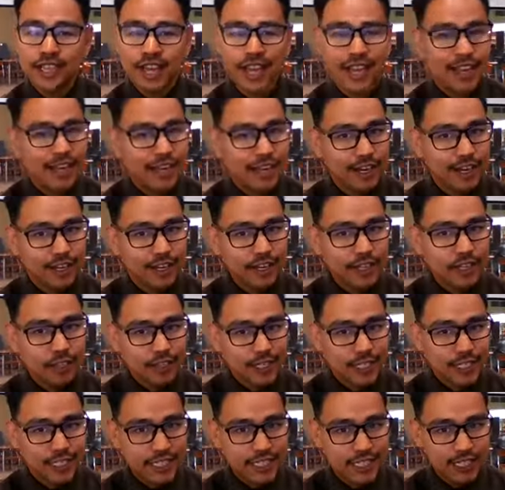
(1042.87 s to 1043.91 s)
I hear you.
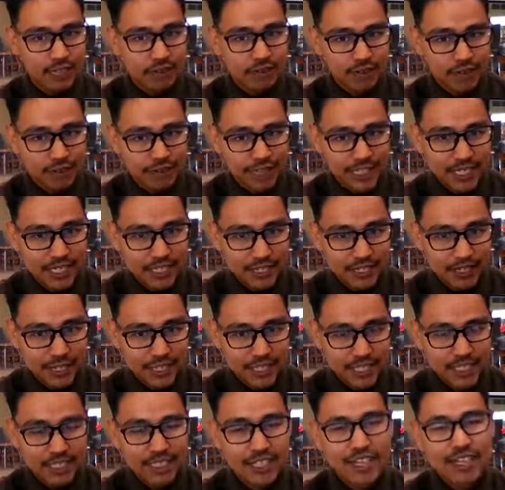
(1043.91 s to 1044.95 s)
It says 15
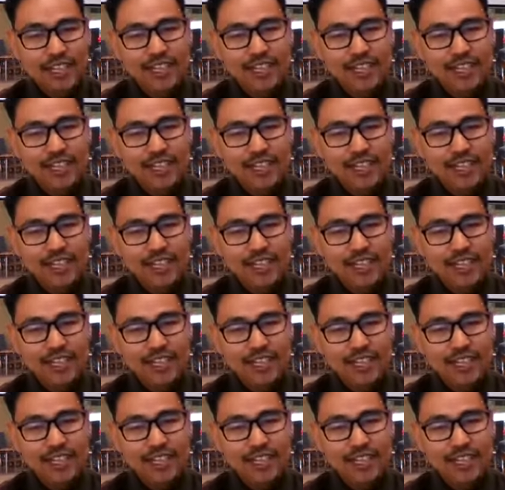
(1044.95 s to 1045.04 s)
units.